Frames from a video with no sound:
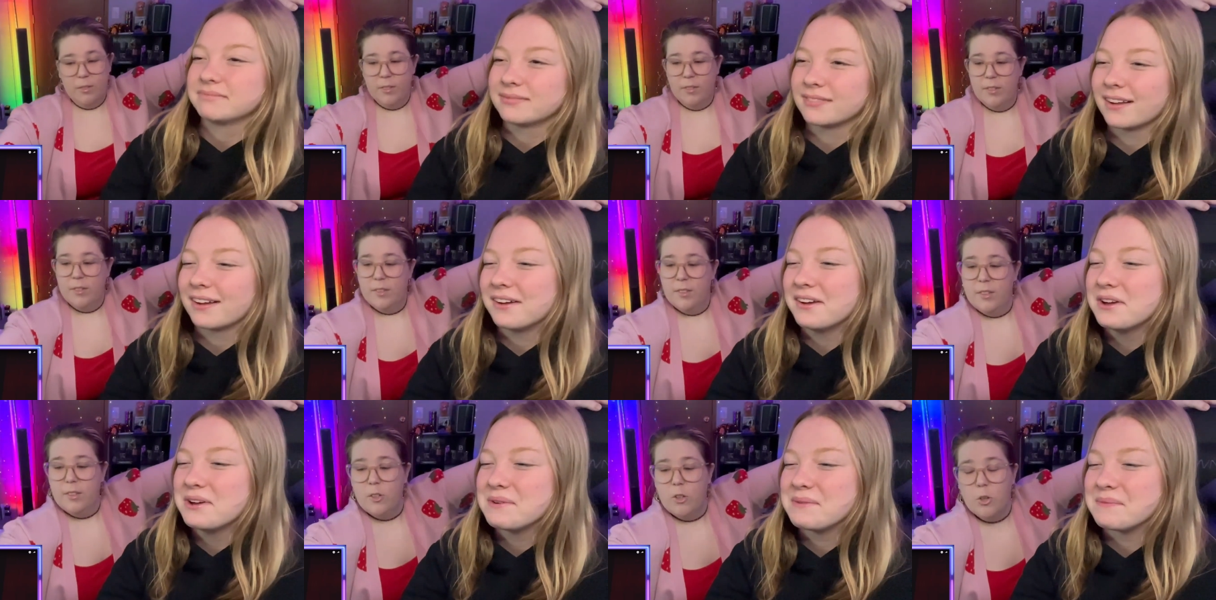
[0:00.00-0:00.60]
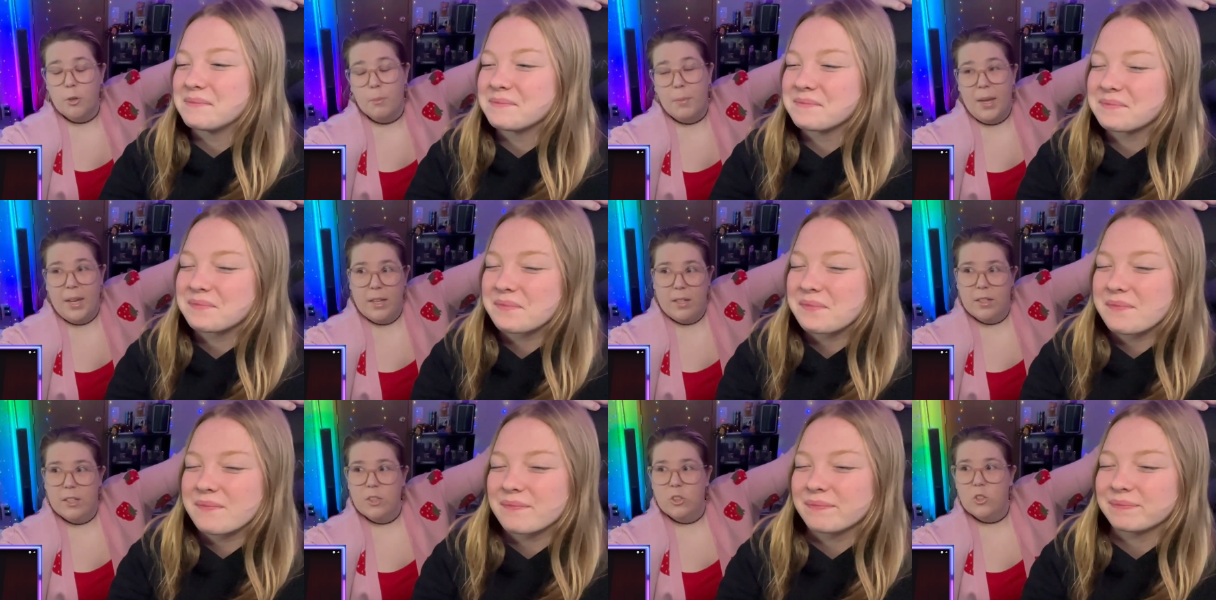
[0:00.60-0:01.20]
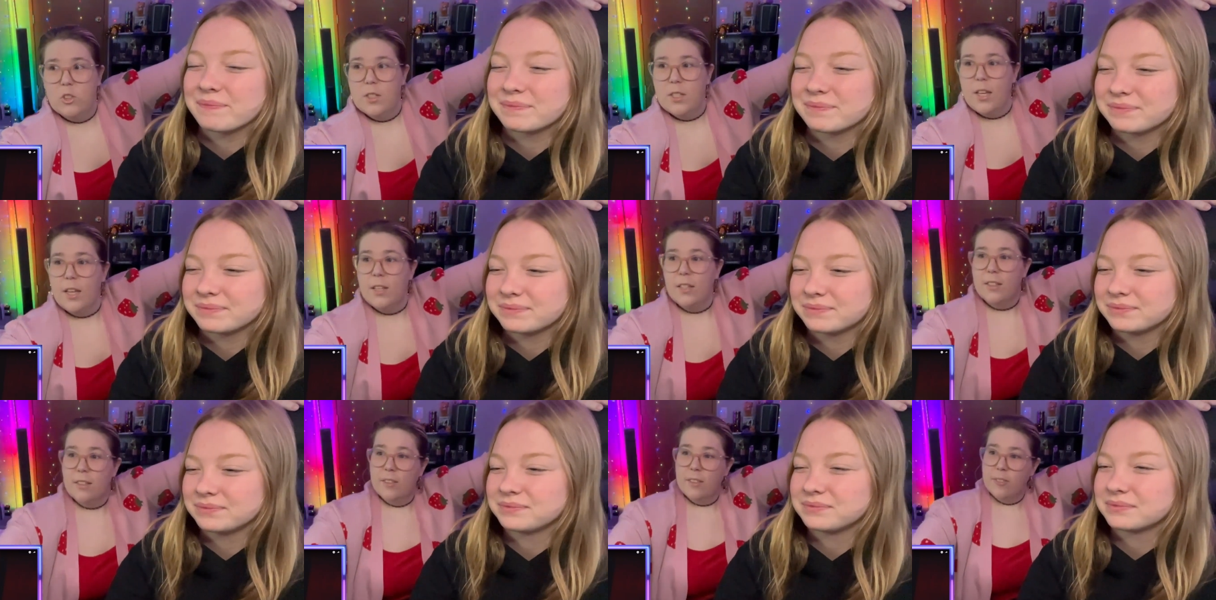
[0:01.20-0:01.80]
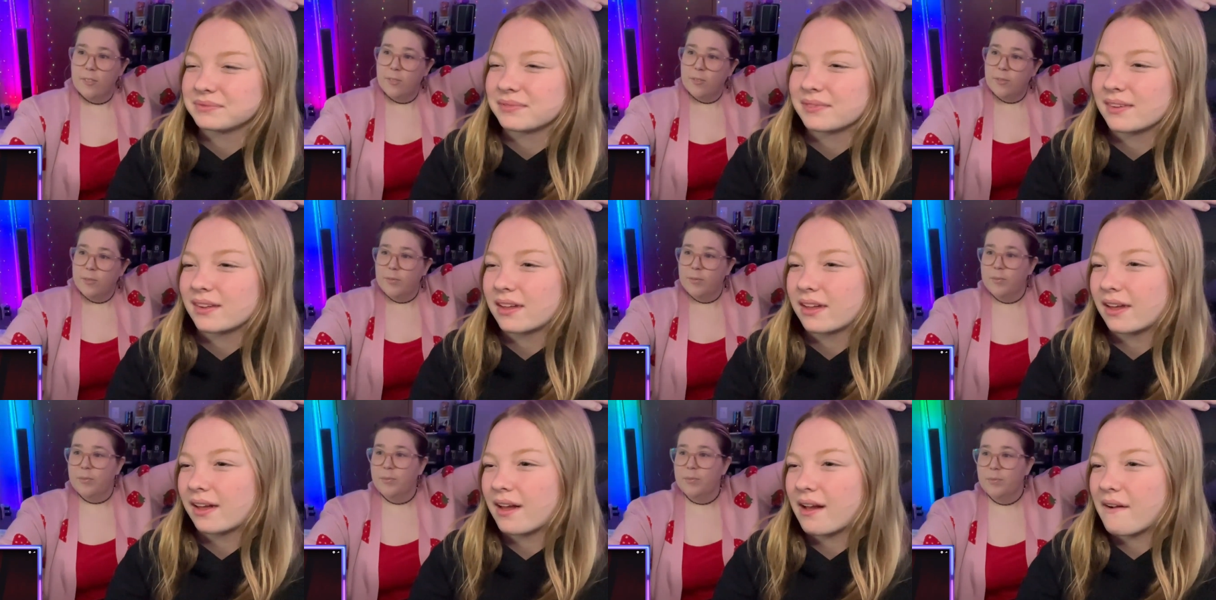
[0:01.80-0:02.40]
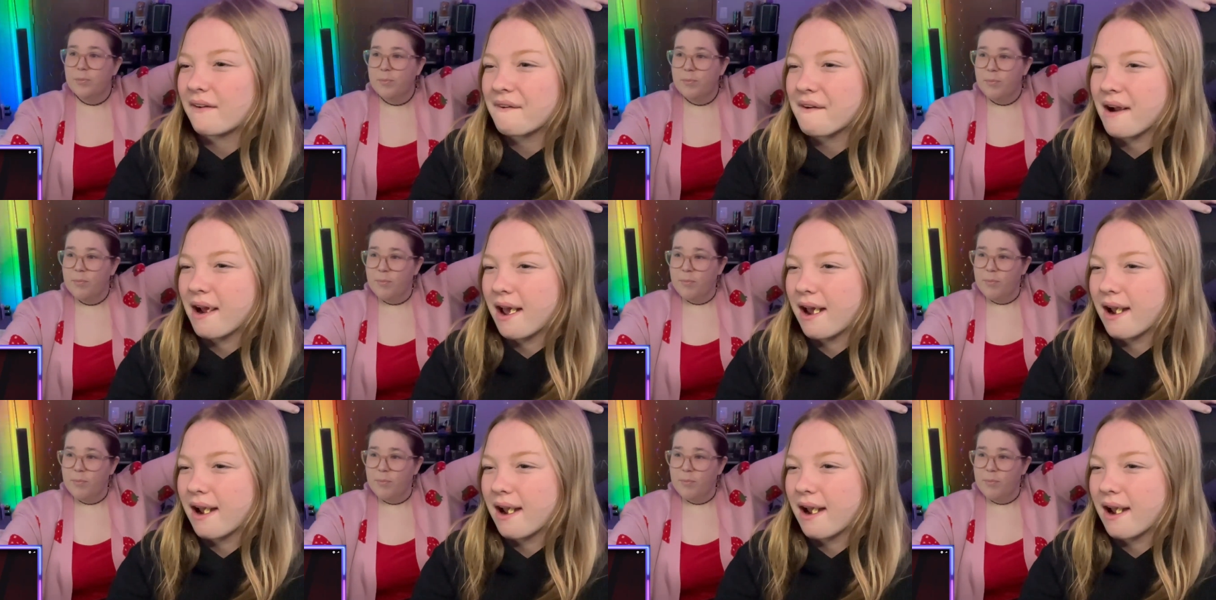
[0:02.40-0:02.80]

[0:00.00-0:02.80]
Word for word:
Speaker 1: Oh. Or band, I should say. Ooh,